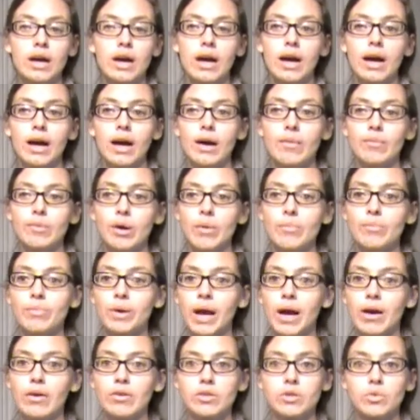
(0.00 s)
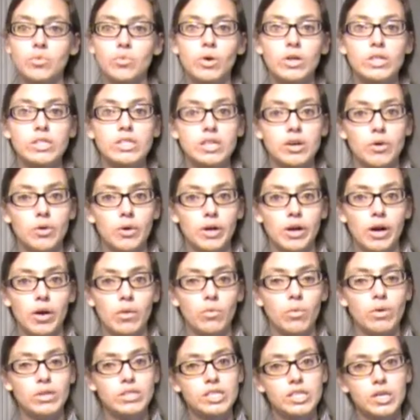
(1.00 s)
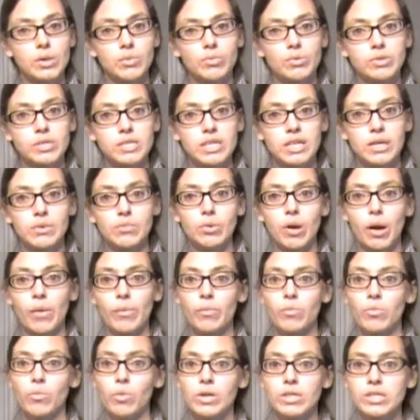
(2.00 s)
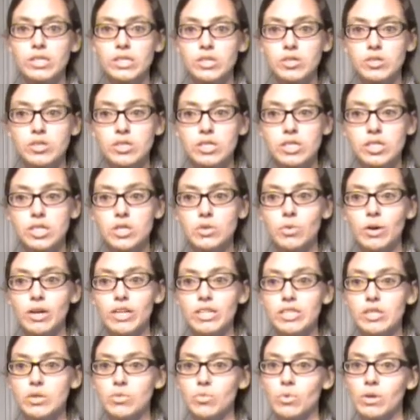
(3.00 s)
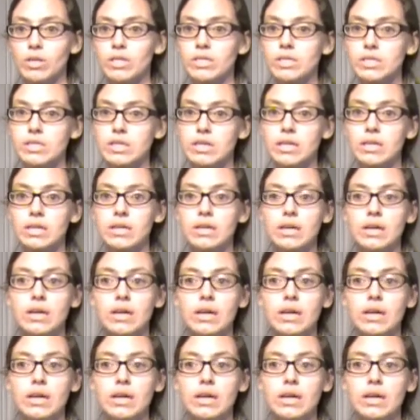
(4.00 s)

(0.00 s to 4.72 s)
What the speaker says: about what's going on, what's their presenting problem, what's their situation, what's the